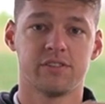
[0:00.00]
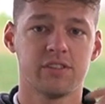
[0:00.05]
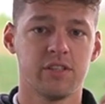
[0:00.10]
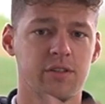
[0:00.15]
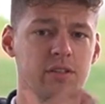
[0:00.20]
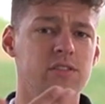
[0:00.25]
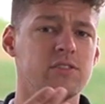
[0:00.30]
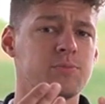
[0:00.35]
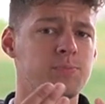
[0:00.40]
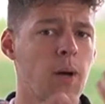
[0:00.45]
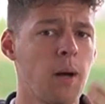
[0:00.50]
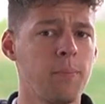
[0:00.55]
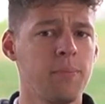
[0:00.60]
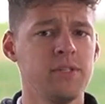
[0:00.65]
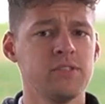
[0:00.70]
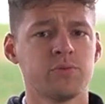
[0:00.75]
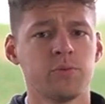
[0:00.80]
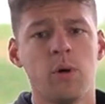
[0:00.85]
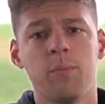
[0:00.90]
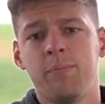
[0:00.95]
So those
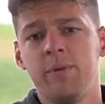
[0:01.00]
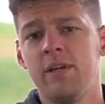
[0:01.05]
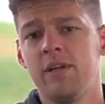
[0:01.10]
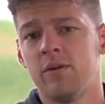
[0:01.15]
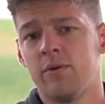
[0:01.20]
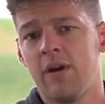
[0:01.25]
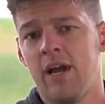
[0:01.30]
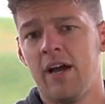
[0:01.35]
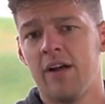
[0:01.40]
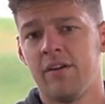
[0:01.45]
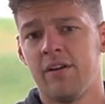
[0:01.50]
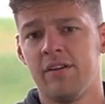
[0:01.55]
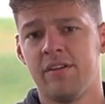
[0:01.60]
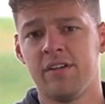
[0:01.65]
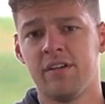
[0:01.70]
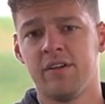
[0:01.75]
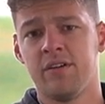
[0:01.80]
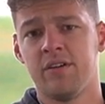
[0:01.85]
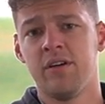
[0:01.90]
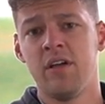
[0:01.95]
puppies won't be around
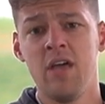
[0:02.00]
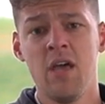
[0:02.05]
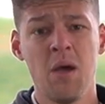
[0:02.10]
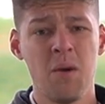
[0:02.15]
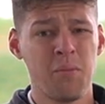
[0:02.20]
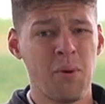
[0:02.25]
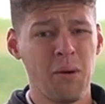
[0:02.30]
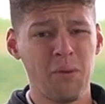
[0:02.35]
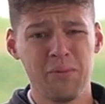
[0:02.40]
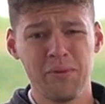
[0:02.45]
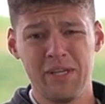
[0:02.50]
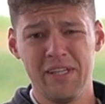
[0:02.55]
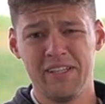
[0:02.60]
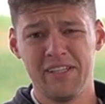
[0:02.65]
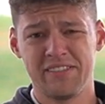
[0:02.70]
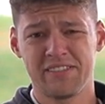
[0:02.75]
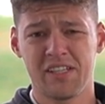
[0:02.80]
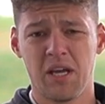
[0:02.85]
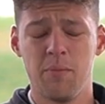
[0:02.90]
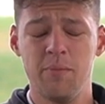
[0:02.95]
until probably
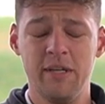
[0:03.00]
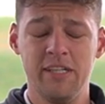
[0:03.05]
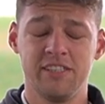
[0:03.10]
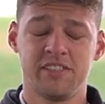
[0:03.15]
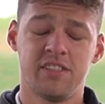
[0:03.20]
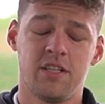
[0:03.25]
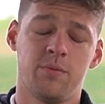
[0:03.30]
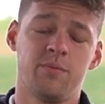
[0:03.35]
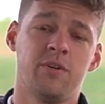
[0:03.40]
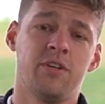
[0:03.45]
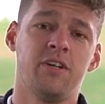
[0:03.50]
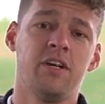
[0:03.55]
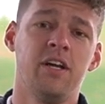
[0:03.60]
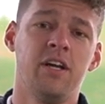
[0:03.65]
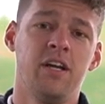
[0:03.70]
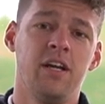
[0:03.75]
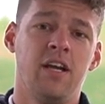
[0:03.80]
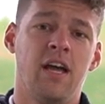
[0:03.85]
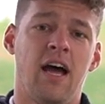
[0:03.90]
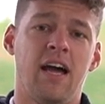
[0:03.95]
this coming summer,
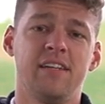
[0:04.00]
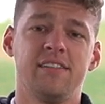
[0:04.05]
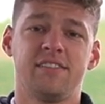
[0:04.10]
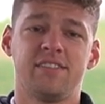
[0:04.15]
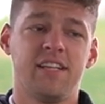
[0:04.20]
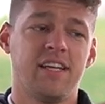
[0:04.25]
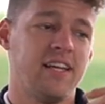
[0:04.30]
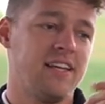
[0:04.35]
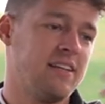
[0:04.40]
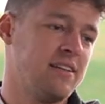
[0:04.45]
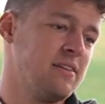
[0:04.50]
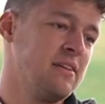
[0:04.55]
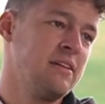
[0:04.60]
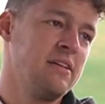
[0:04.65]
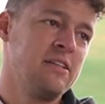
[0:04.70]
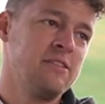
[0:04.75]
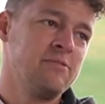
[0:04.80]
I'd say